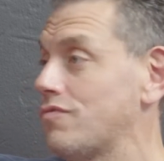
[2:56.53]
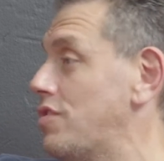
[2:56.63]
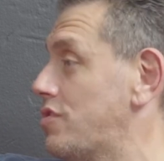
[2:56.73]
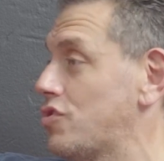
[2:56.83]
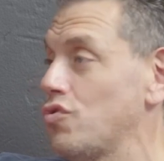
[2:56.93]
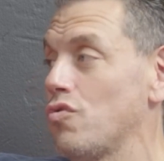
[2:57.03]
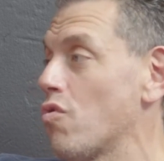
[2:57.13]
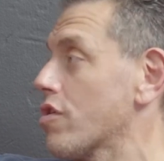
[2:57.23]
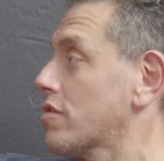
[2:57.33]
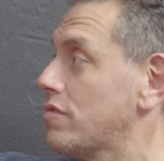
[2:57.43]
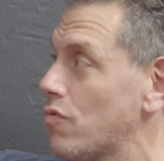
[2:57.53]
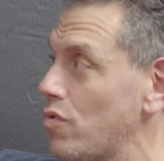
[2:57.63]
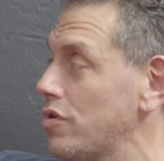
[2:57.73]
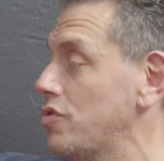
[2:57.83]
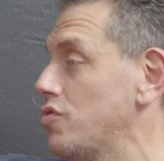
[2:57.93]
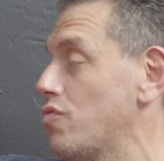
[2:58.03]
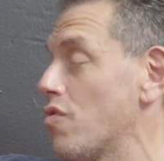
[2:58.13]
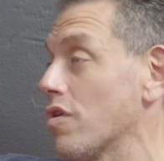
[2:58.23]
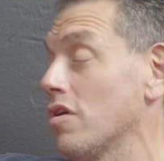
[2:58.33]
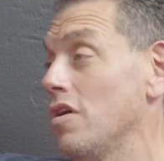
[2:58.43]
do the work. They're willing to do the
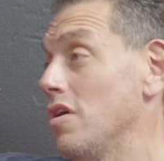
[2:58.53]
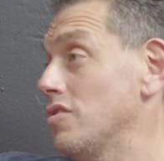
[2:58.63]
work.